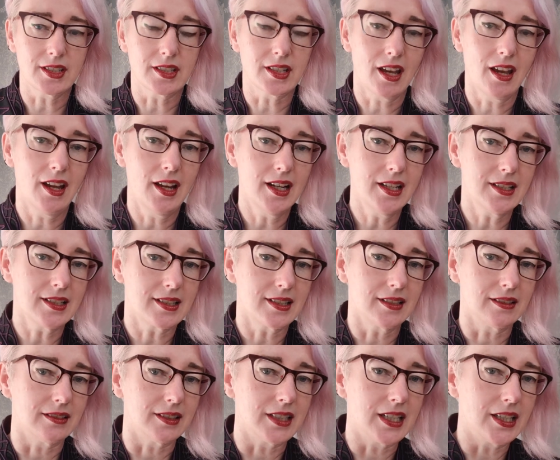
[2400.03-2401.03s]
the tiniest
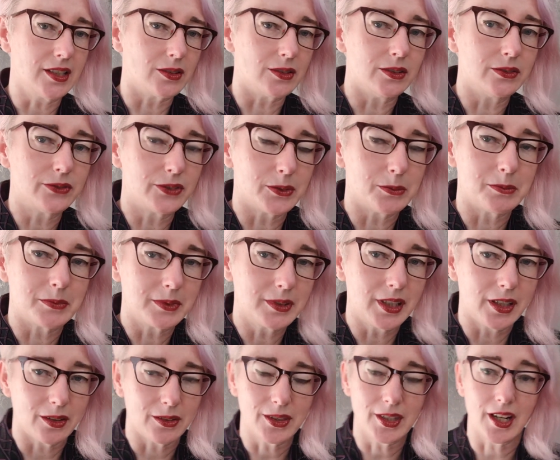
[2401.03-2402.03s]
little niggle from,
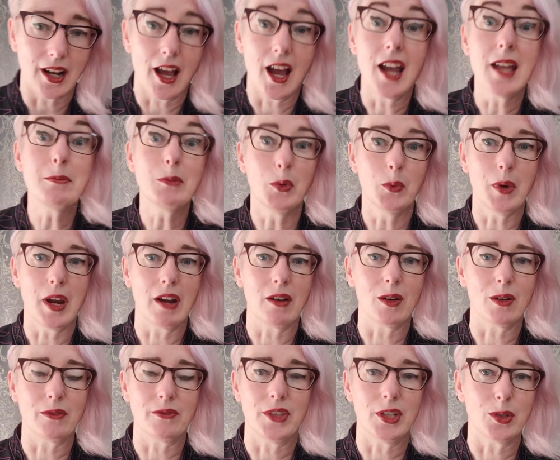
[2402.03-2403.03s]
you know, that I'm
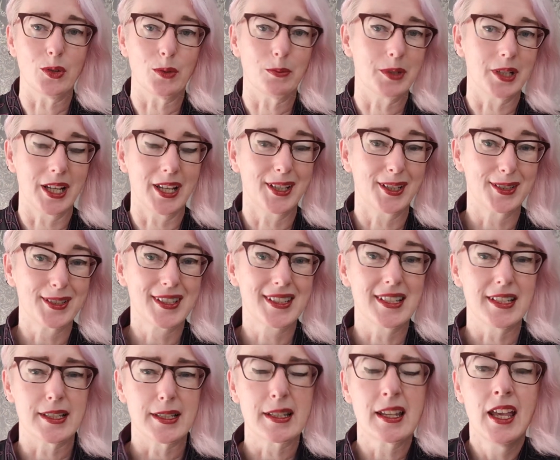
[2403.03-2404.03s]
aware of that nobody else
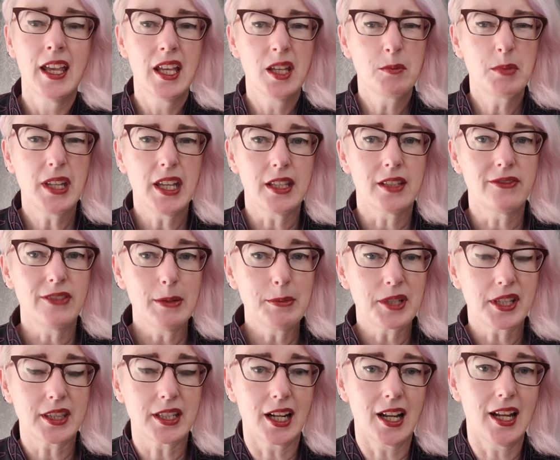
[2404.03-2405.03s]
is. But yeah, the
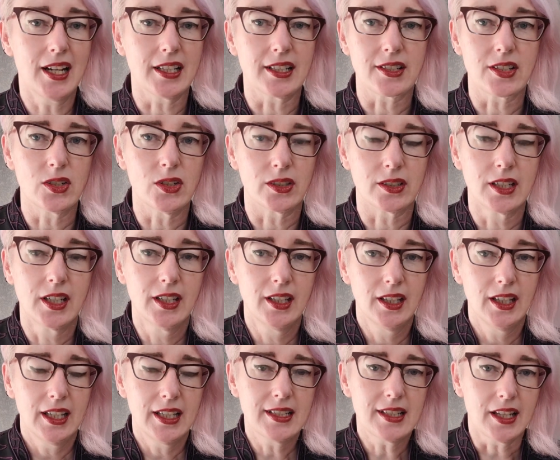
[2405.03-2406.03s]
fabric, the lining's not,
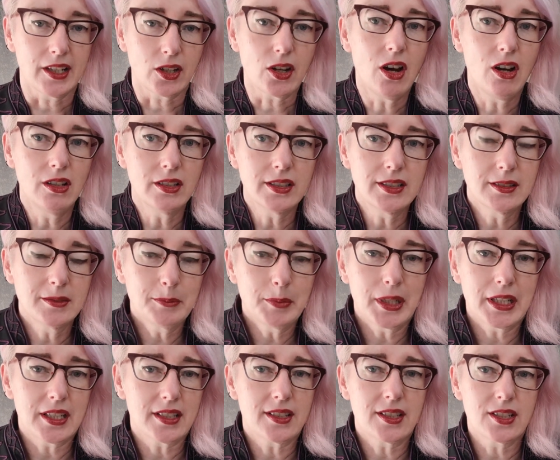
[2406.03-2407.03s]
it's like cotton,
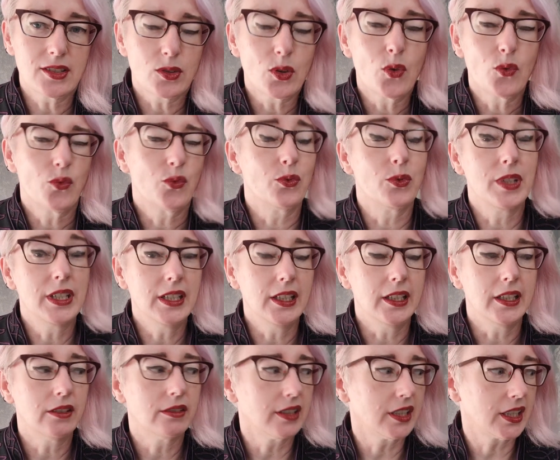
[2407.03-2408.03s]
but it's just
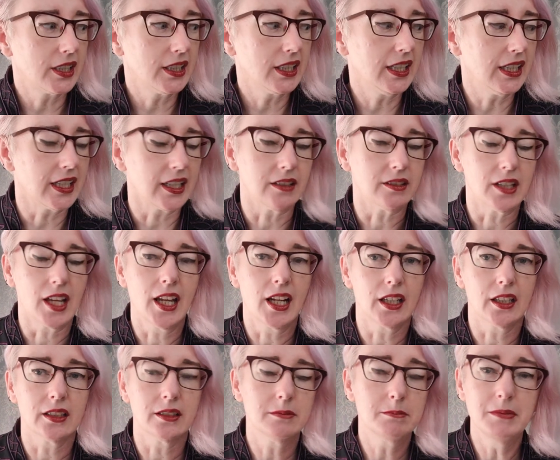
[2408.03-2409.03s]
really crinkly, and
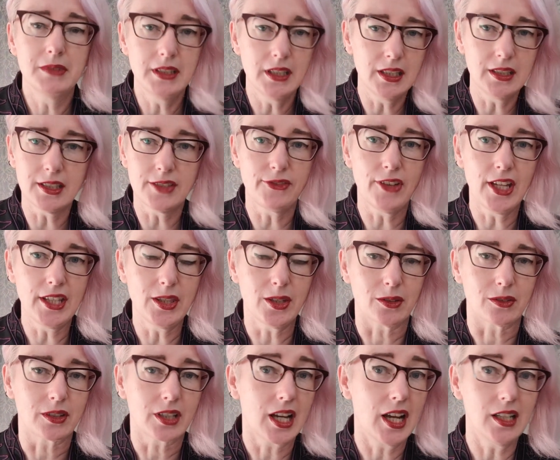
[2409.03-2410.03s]
it's fine
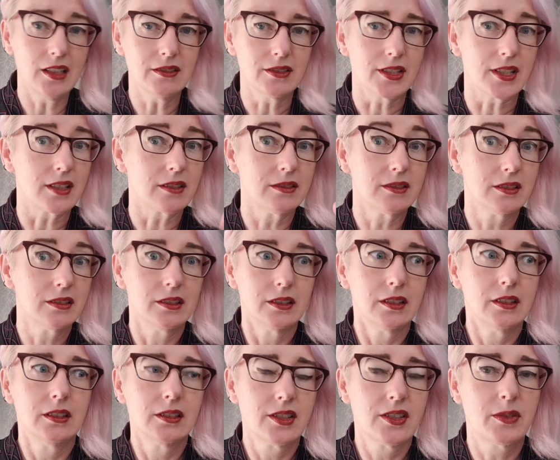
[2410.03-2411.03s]
though. Color is
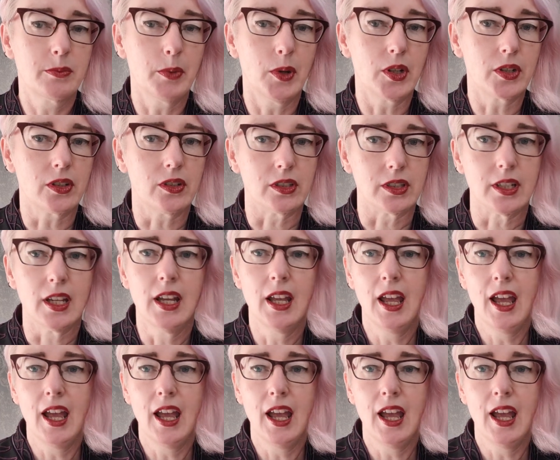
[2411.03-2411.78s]
spot on.